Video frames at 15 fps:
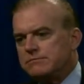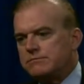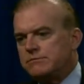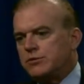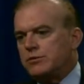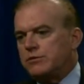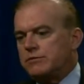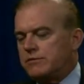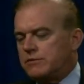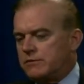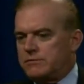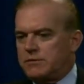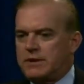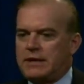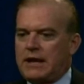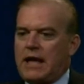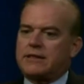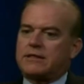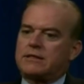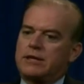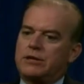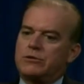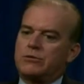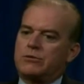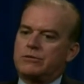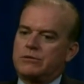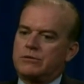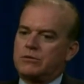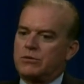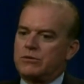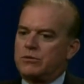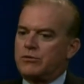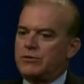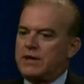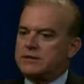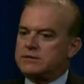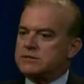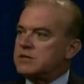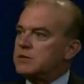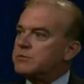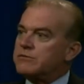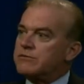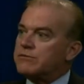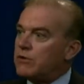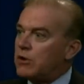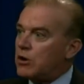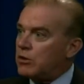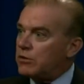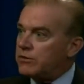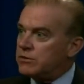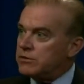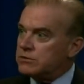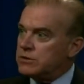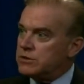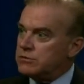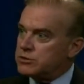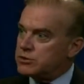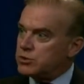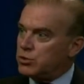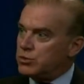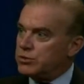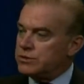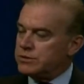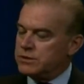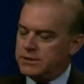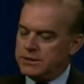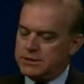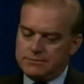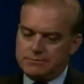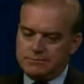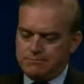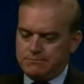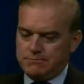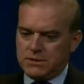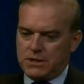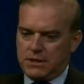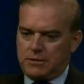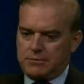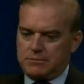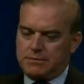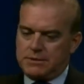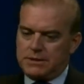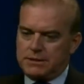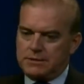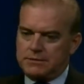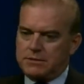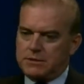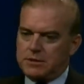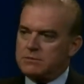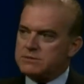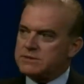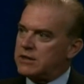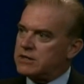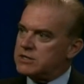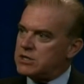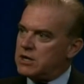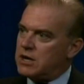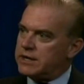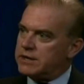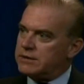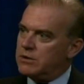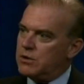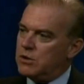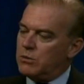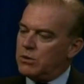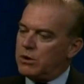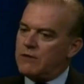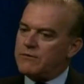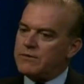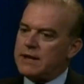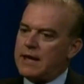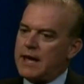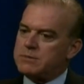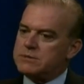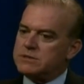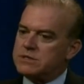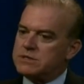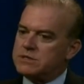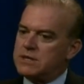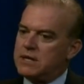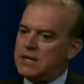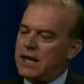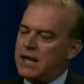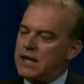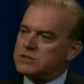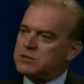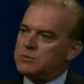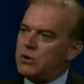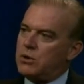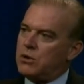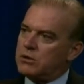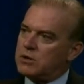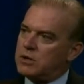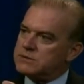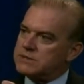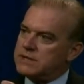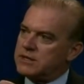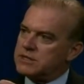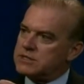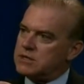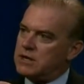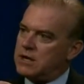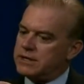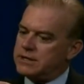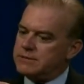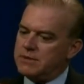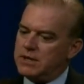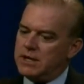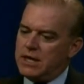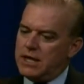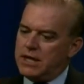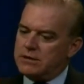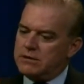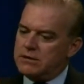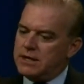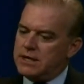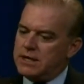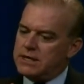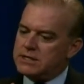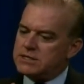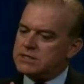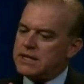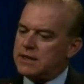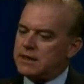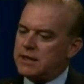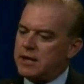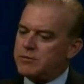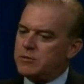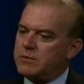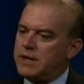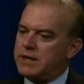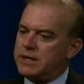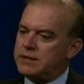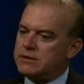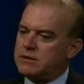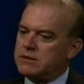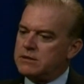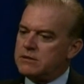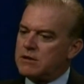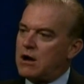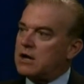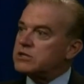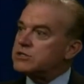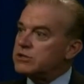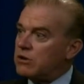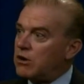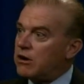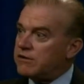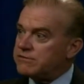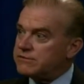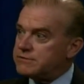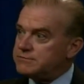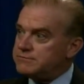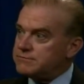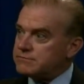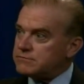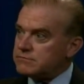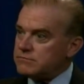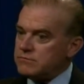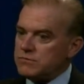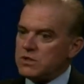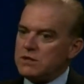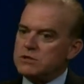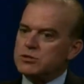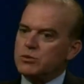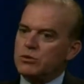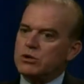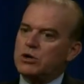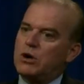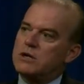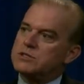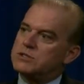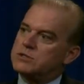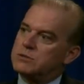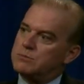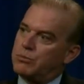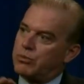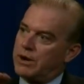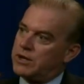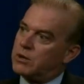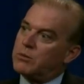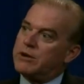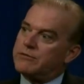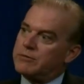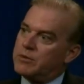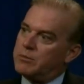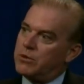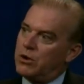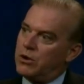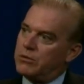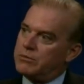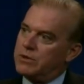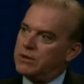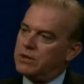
they're an athlete or they slip and fall and their shoulder comes out of the socket, what often happens is as the ball comes out of the socket, it hits that labrum and it knocks it off. Mm-hmm. So it'll cause it to break away from the bone.